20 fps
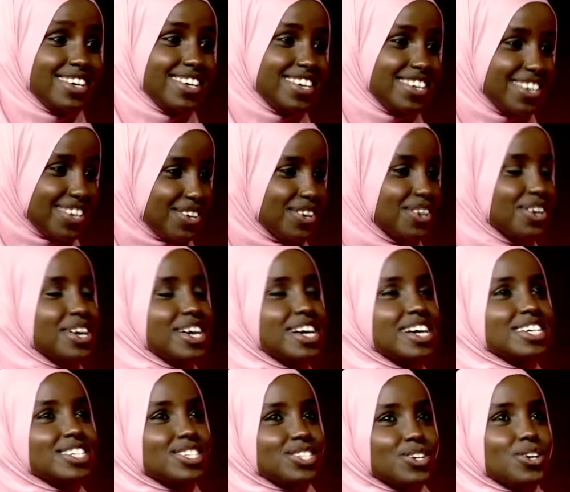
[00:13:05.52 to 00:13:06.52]
you know
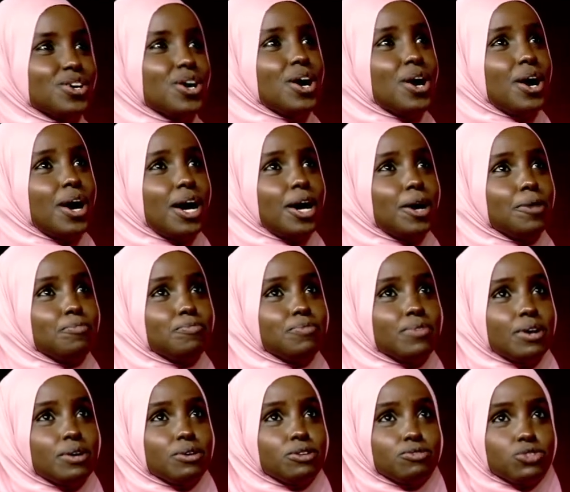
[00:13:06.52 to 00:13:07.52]
mm-hmm. so um
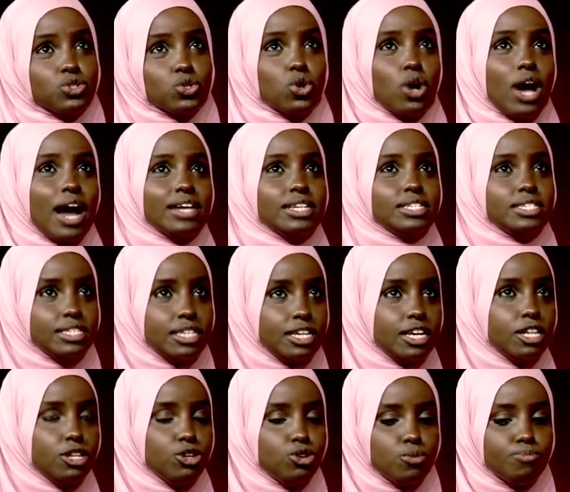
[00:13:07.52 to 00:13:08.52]
so
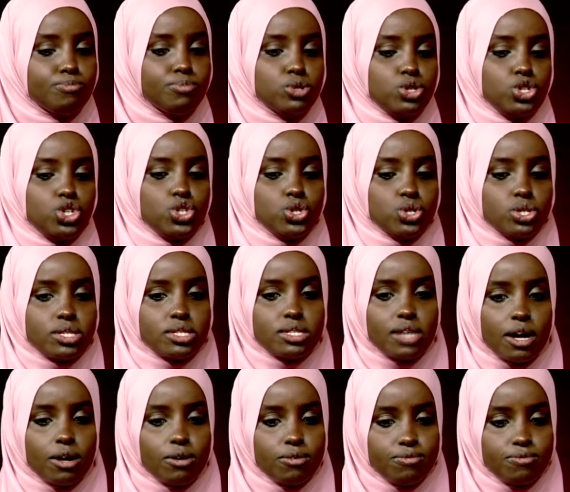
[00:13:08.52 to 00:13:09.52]
until you push
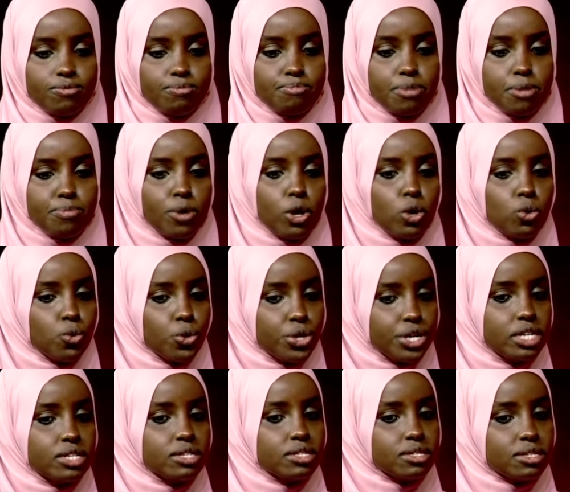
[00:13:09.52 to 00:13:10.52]
yourself people
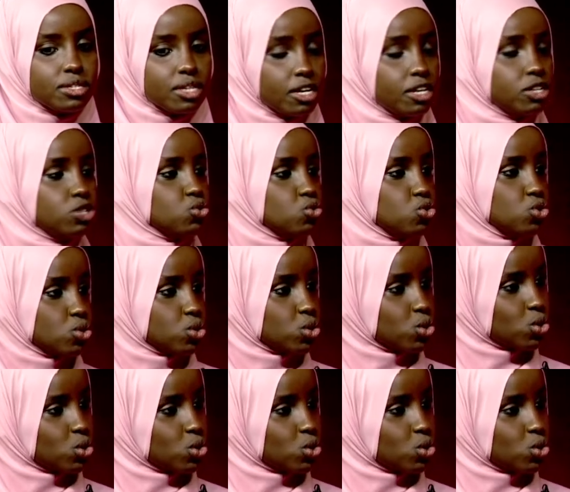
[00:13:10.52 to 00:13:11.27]
wouldn't sing to your